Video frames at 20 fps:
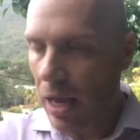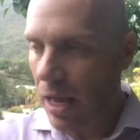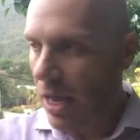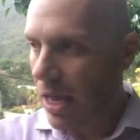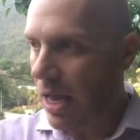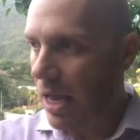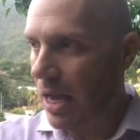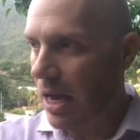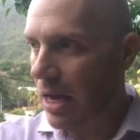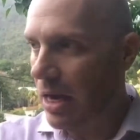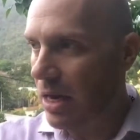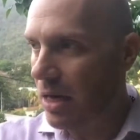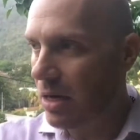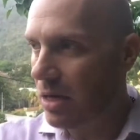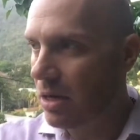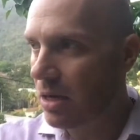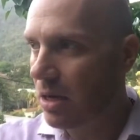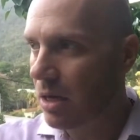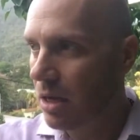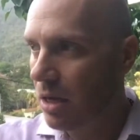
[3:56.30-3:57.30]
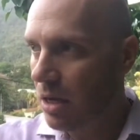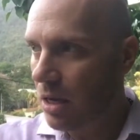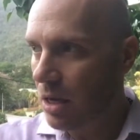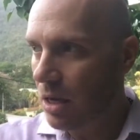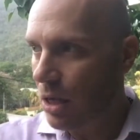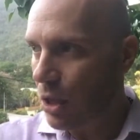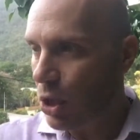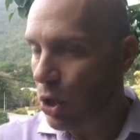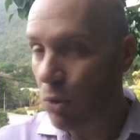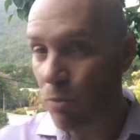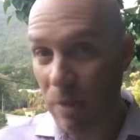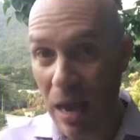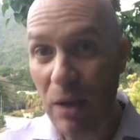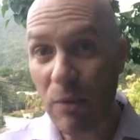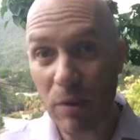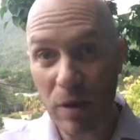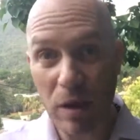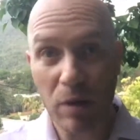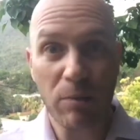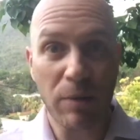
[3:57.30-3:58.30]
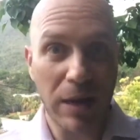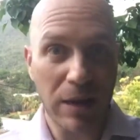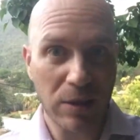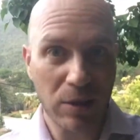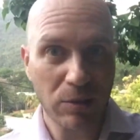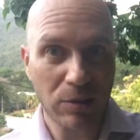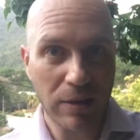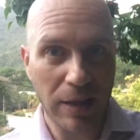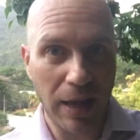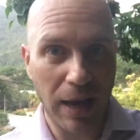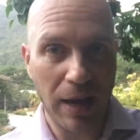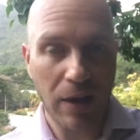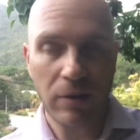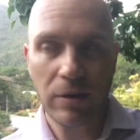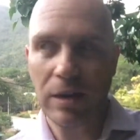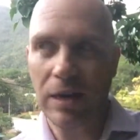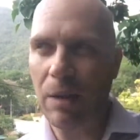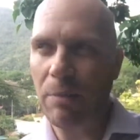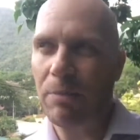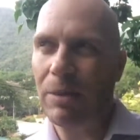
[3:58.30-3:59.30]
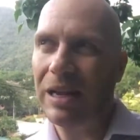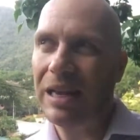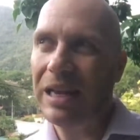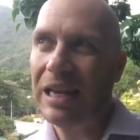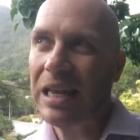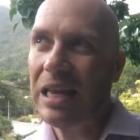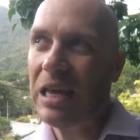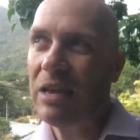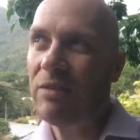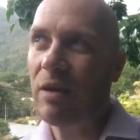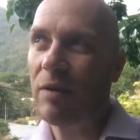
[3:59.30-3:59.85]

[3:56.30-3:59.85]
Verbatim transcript: And you may want to write those down, and I believe